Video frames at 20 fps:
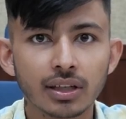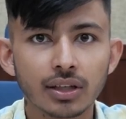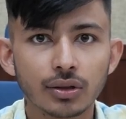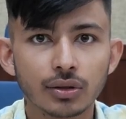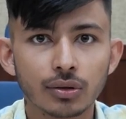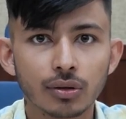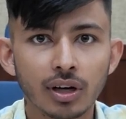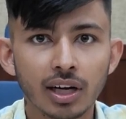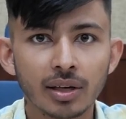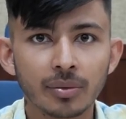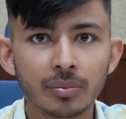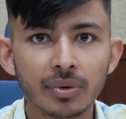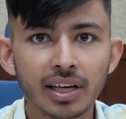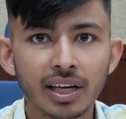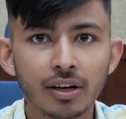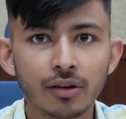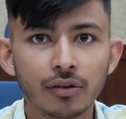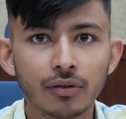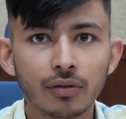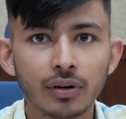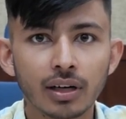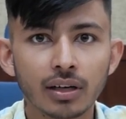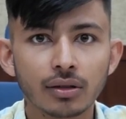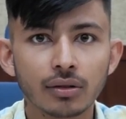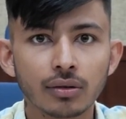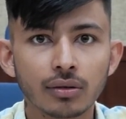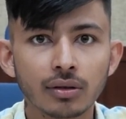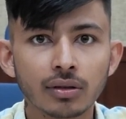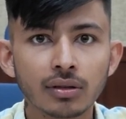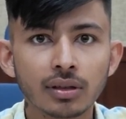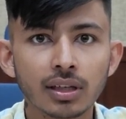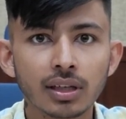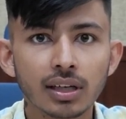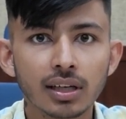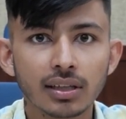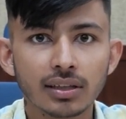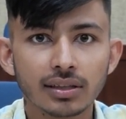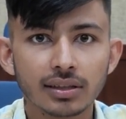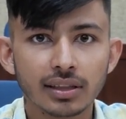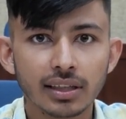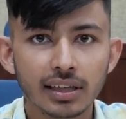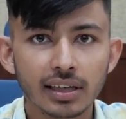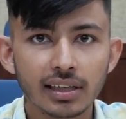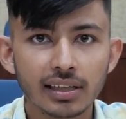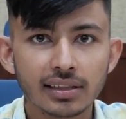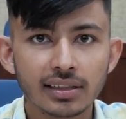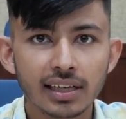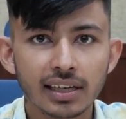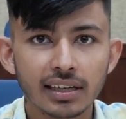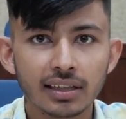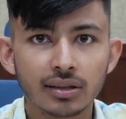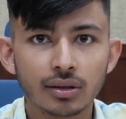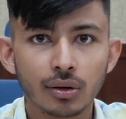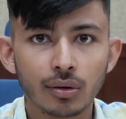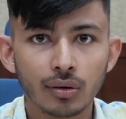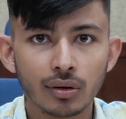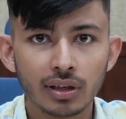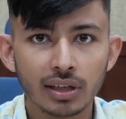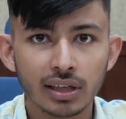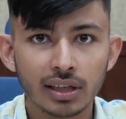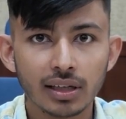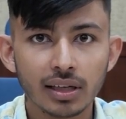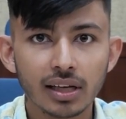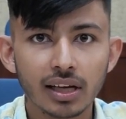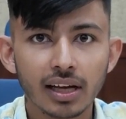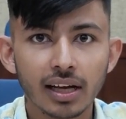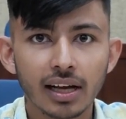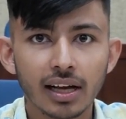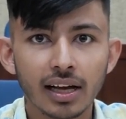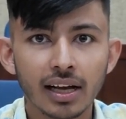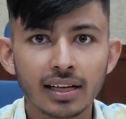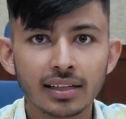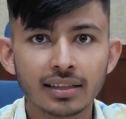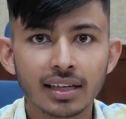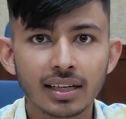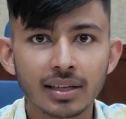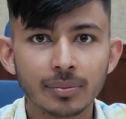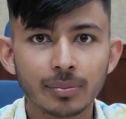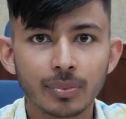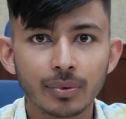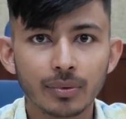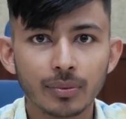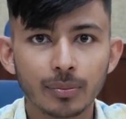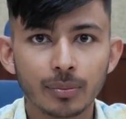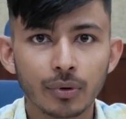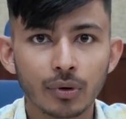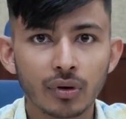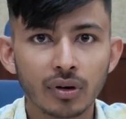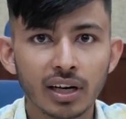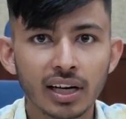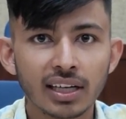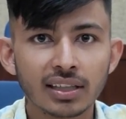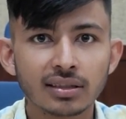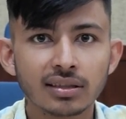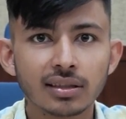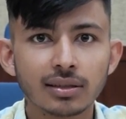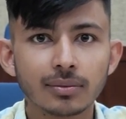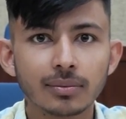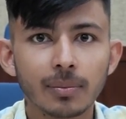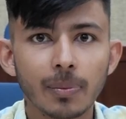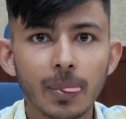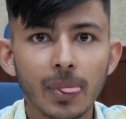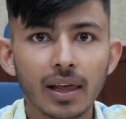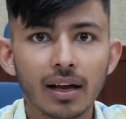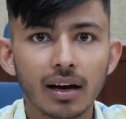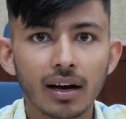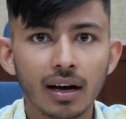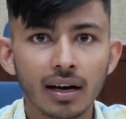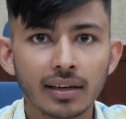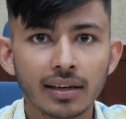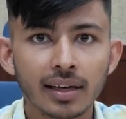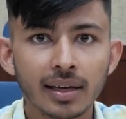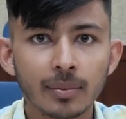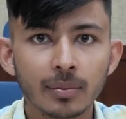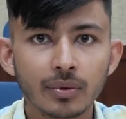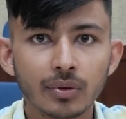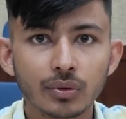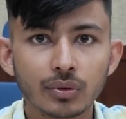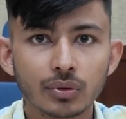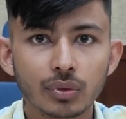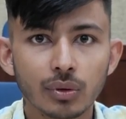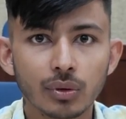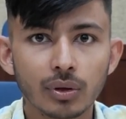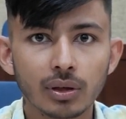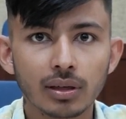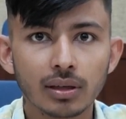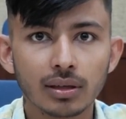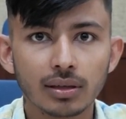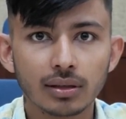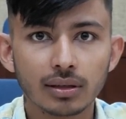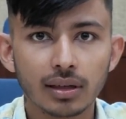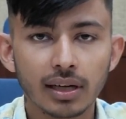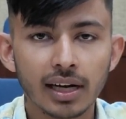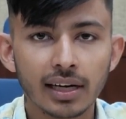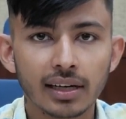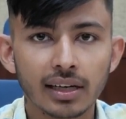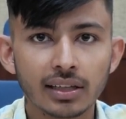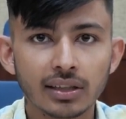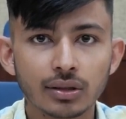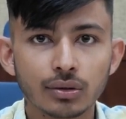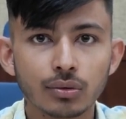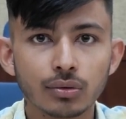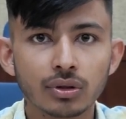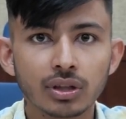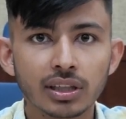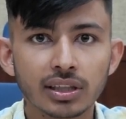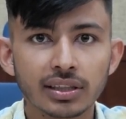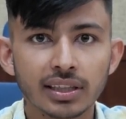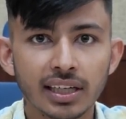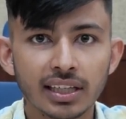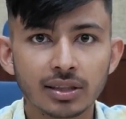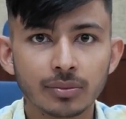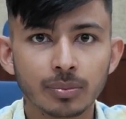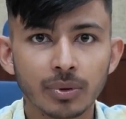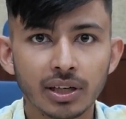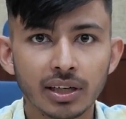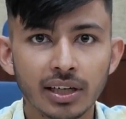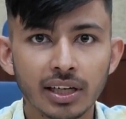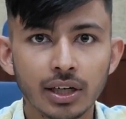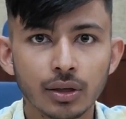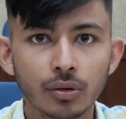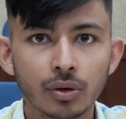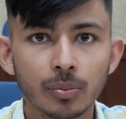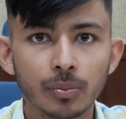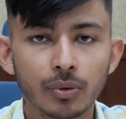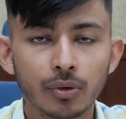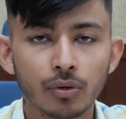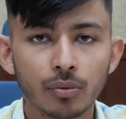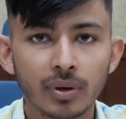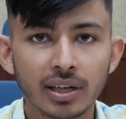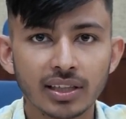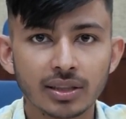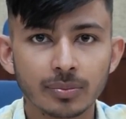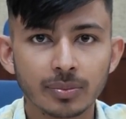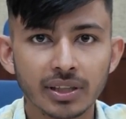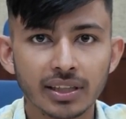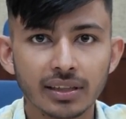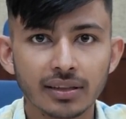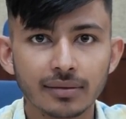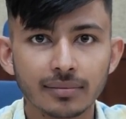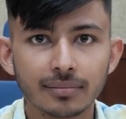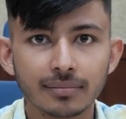so I may have worked on single set thoroughly. As I progressed, I aimed to solve at least 2-3 sets per day to improve my speed.